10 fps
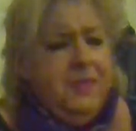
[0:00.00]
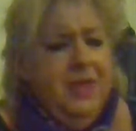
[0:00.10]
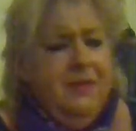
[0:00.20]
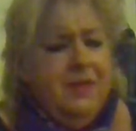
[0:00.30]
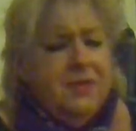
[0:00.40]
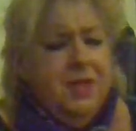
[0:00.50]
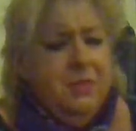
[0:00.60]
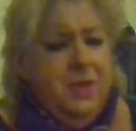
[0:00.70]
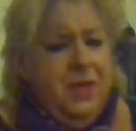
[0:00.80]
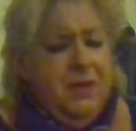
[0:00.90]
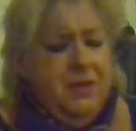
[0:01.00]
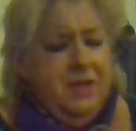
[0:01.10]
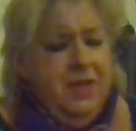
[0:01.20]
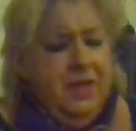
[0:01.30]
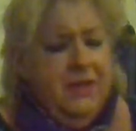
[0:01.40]
And that's not a bad thing
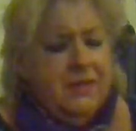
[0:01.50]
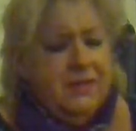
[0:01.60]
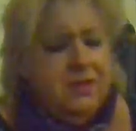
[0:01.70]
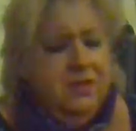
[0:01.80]
to ask.